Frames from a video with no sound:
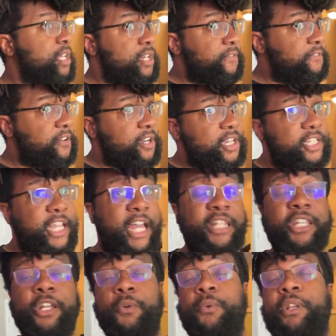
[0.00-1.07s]
want any
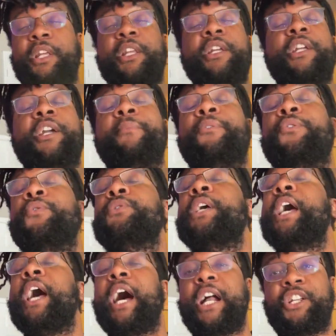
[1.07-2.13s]
fungicides, I don't want any
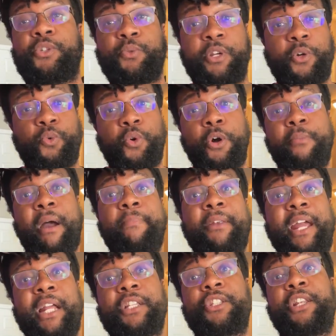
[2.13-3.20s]
chemicals, I just want to grow my
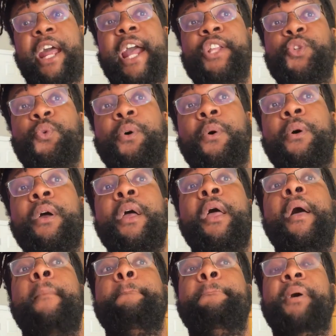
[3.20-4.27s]
plants natural.
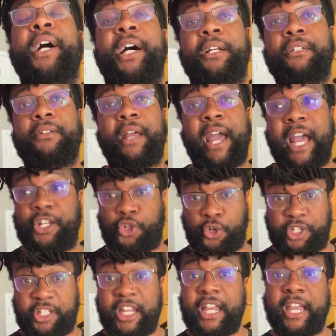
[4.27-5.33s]
But as
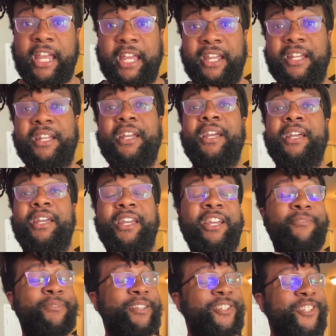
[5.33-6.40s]
you're seeing,
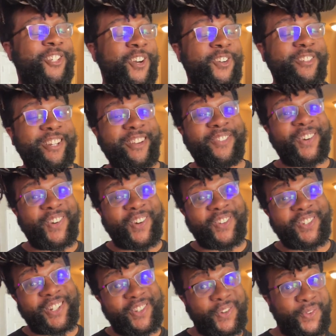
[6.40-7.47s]
it can be so
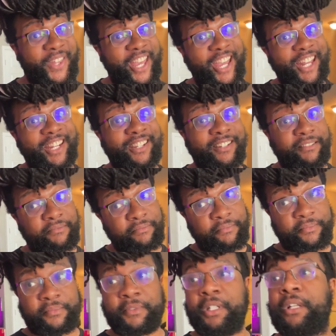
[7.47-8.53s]
difficult to do
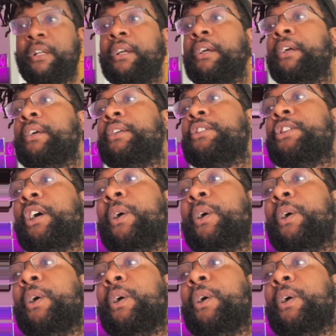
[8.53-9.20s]
that.